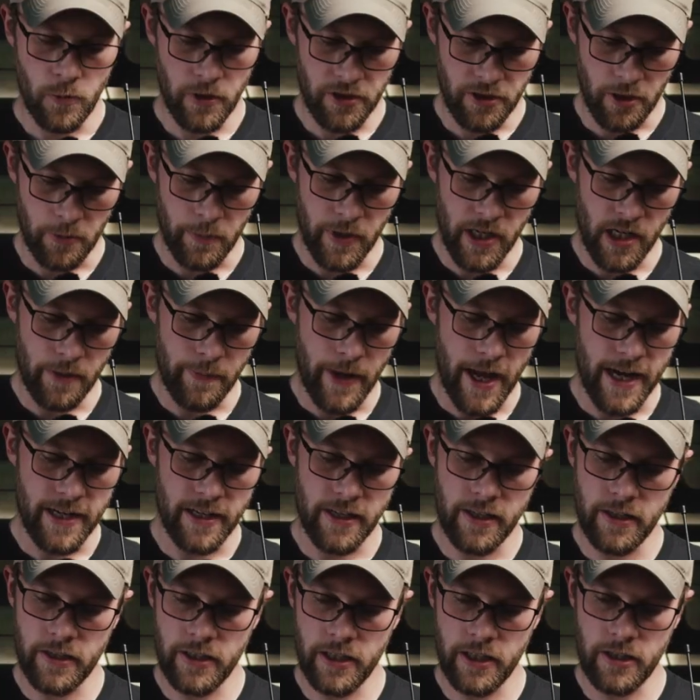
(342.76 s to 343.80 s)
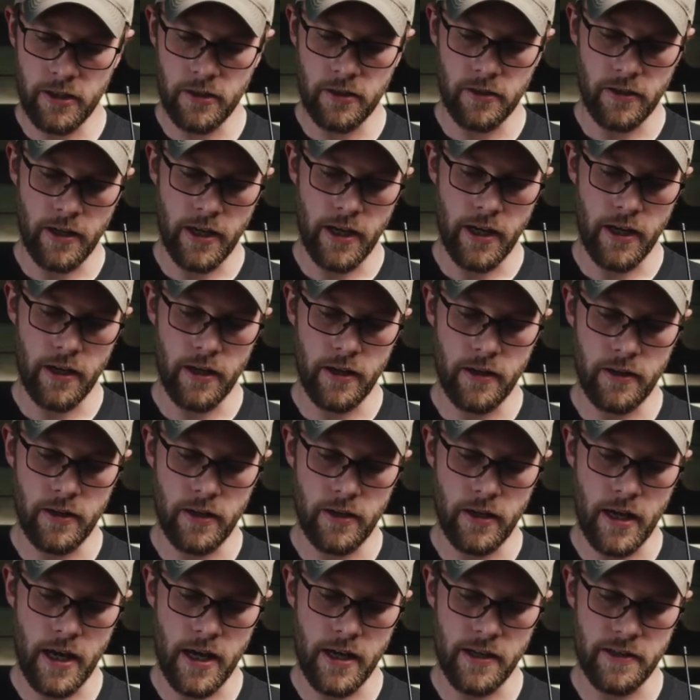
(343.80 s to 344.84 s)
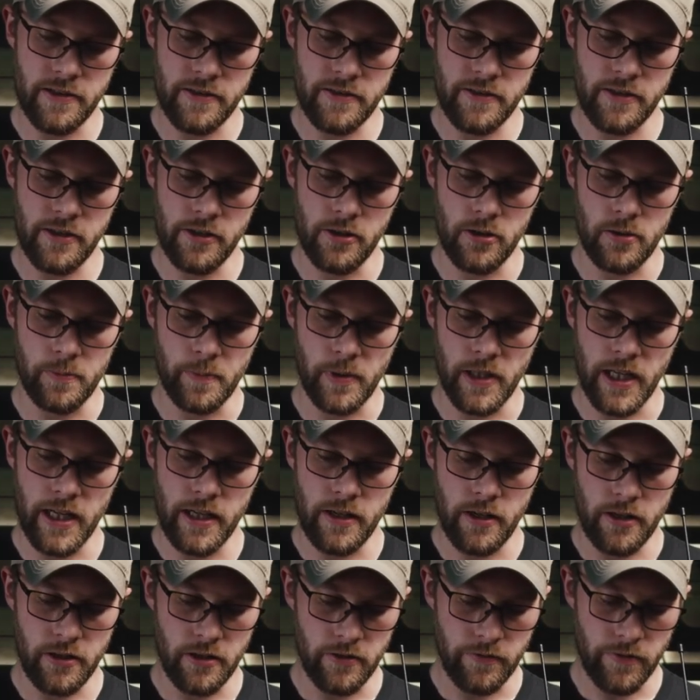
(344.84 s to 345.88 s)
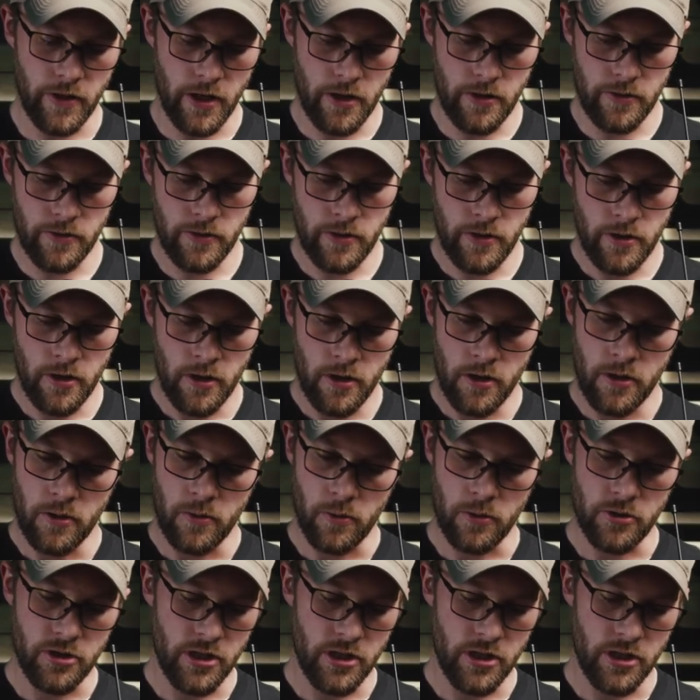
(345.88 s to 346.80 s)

With there being a magnet in here and a steel plate on your phone or